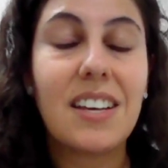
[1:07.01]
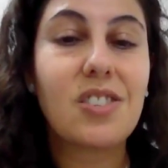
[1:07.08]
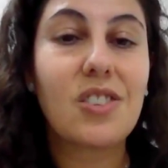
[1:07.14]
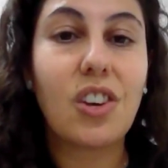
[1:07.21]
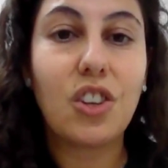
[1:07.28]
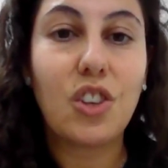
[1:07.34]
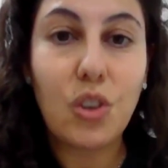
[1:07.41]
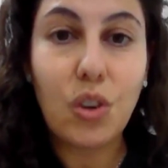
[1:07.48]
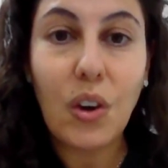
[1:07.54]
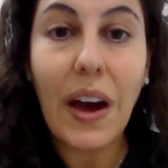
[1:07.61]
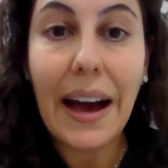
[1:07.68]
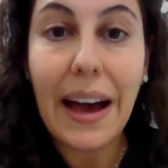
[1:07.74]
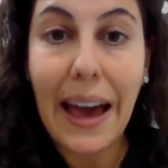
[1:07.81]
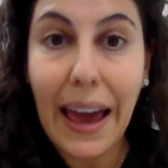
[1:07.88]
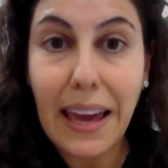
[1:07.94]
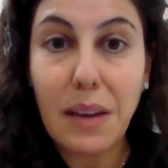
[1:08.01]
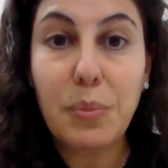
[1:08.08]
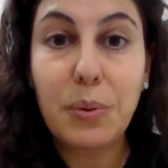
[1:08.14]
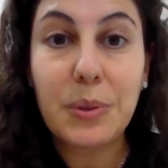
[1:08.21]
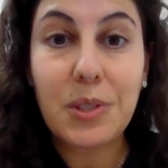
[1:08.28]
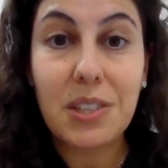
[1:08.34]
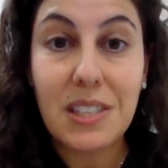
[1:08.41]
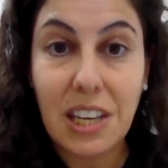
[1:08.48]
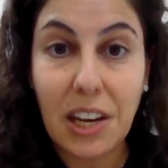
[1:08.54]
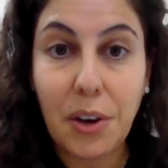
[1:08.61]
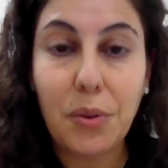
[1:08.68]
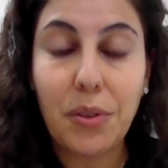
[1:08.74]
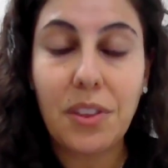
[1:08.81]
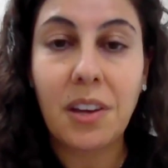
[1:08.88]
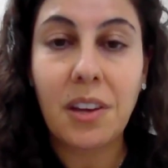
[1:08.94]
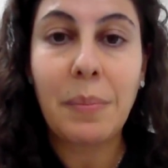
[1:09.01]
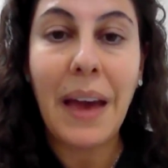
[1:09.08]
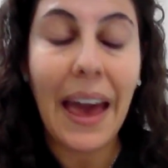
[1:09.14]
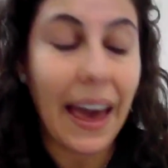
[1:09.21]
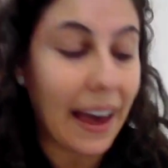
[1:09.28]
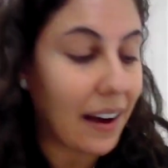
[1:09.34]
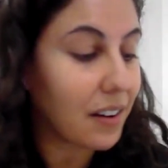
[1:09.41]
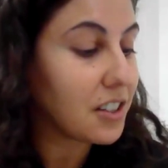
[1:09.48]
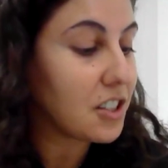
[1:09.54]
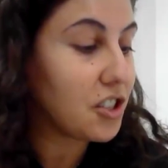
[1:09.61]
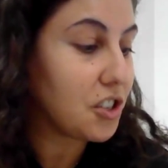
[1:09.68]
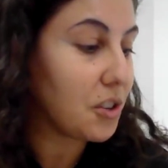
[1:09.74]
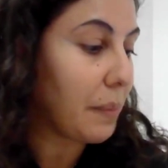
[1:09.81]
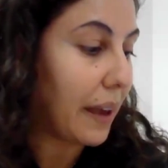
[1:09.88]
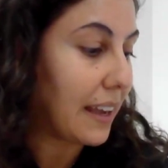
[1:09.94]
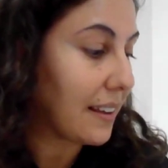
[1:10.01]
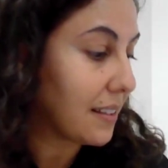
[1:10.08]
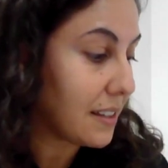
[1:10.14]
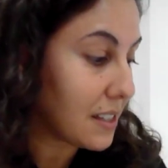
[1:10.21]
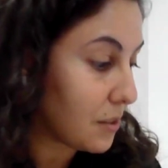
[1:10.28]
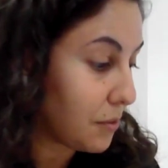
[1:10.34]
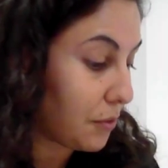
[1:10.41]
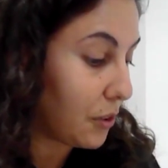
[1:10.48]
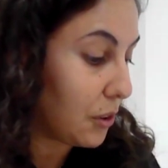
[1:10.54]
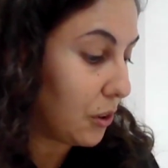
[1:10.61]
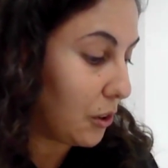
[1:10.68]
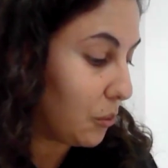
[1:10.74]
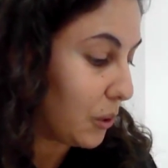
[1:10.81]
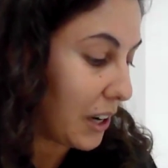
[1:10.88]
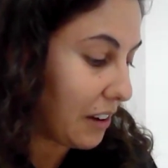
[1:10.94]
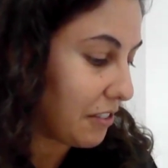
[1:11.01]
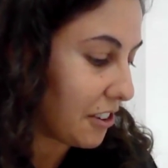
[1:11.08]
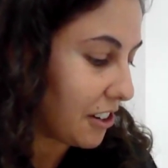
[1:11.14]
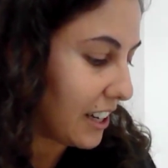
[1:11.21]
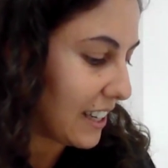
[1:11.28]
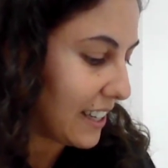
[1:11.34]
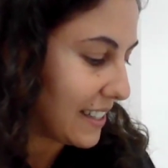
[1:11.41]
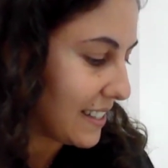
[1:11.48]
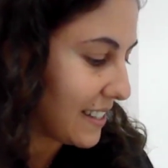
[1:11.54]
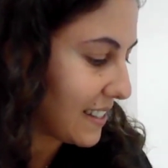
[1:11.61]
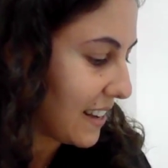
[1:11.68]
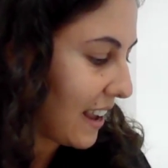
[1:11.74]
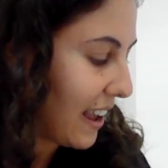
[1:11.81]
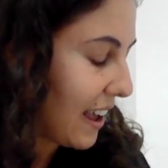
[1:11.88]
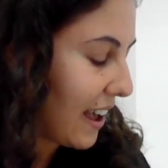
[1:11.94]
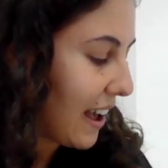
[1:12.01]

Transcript: So you are able to tell them, how did you make this food, whatever it is.